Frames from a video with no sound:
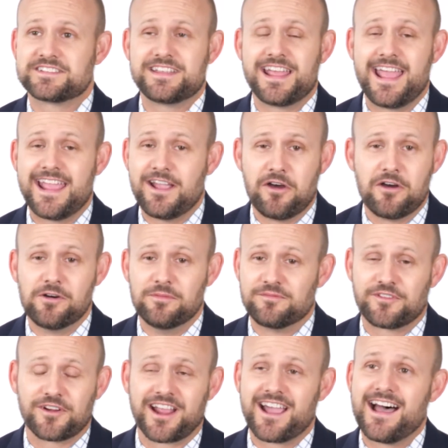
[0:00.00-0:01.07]
stay home
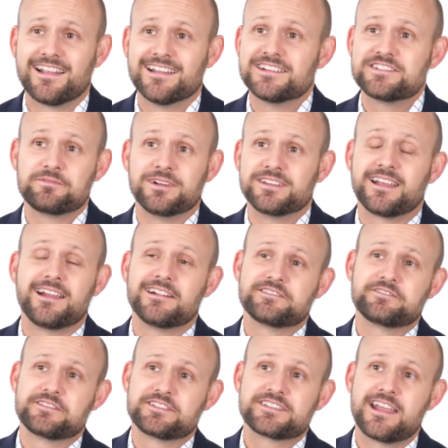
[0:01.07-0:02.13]
for college and went to
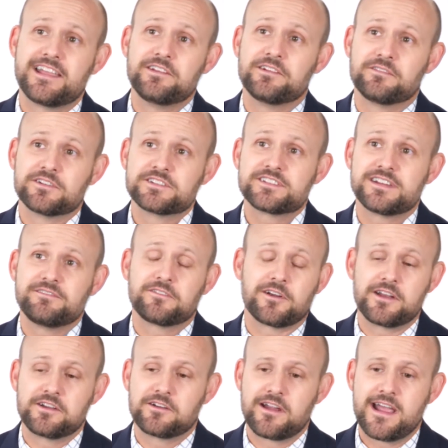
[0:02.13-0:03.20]
Arizona State University for
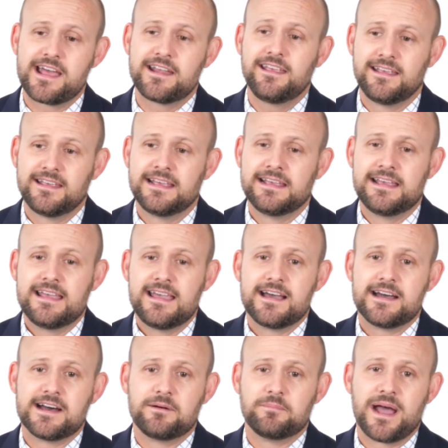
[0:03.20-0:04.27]
undergrad.
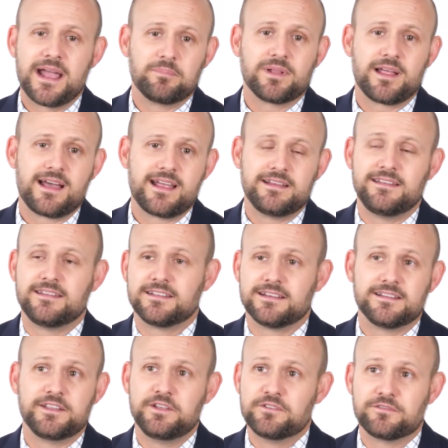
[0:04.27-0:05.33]
Um, I applied
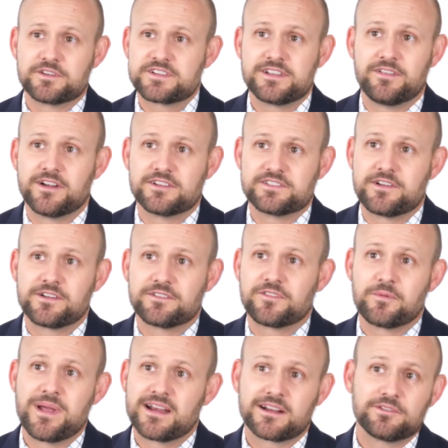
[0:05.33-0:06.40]
to the University of Arizona
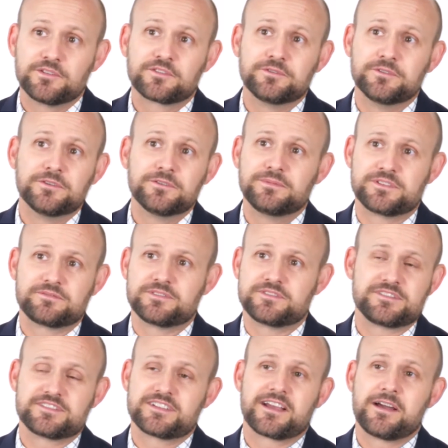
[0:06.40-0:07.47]
for medical school, which was
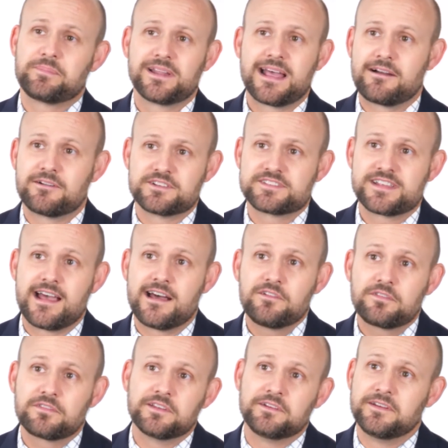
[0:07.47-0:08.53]
just a couple hours
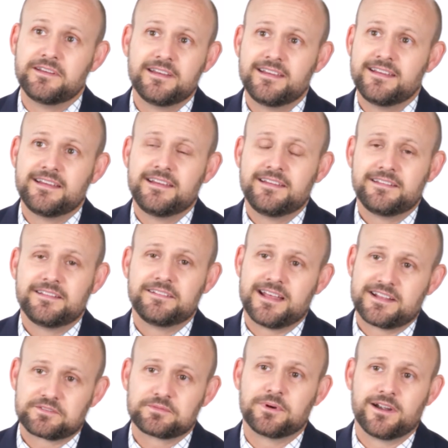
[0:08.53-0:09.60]
south, and
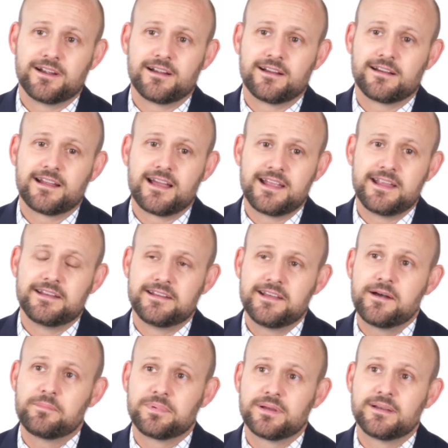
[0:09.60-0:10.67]
that's where I ended
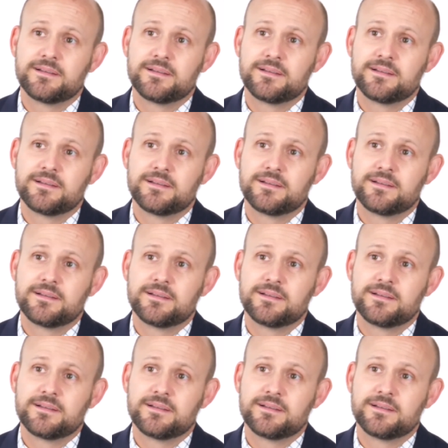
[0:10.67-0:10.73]
up.